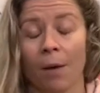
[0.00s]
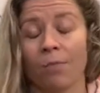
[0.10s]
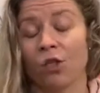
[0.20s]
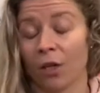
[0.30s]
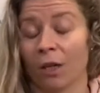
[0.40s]

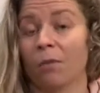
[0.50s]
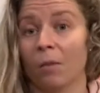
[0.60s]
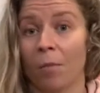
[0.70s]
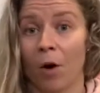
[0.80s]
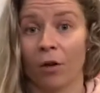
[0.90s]
during the
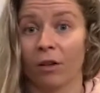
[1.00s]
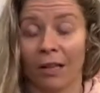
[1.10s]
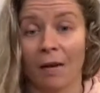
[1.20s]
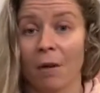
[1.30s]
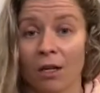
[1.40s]
birth and
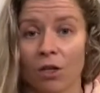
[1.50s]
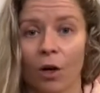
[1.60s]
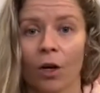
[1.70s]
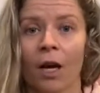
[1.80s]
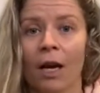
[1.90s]
labor.
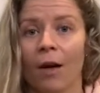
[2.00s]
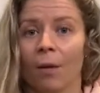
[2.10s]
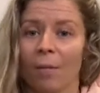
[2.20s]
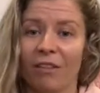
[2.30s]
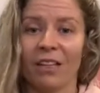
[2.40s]
So
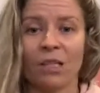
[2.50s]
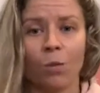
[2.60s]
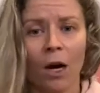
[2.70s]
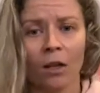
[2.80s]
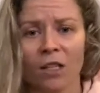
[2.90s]
I think that's
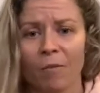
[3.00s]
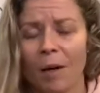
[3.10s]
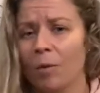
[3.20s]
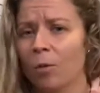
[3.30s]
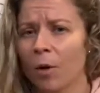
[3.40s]
what lots of
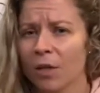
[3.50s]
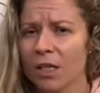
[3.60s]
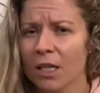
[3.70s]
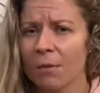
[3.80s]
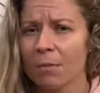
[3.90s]
people
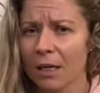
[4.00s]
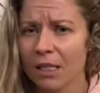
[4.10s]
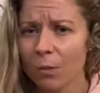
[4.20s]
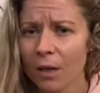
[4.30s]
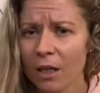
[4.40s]
mostly mix
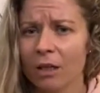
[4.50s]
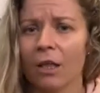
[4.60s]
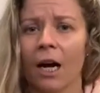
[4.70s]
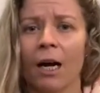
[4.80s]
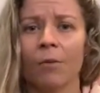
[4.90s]
it with
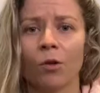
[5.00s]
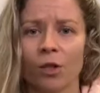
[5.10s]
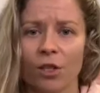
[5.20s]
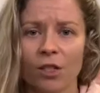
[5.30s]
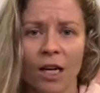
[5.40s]
or
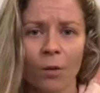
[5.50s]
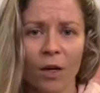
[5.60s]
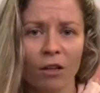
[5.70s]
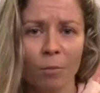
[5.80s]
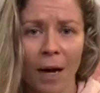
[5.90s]
associate it
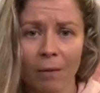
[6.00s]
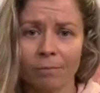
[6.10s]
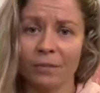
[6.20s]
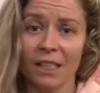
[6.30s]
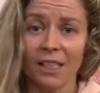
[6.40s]
with. But
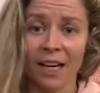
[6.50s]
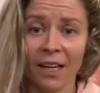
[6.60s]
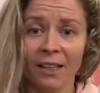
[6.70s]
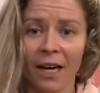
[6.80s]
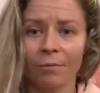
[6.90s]
in
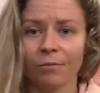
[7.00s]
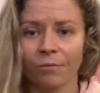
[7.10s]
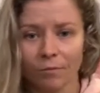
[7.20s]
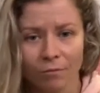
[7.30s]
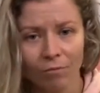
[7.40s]
saying
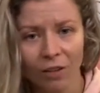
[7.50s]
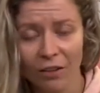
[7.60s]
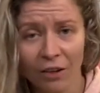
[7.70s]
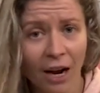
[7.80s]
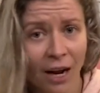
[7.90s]
that,
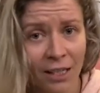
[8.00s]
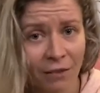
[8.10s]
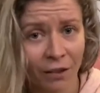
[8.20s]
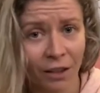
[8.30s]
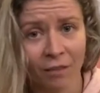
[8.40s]
there are
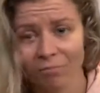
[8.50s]
different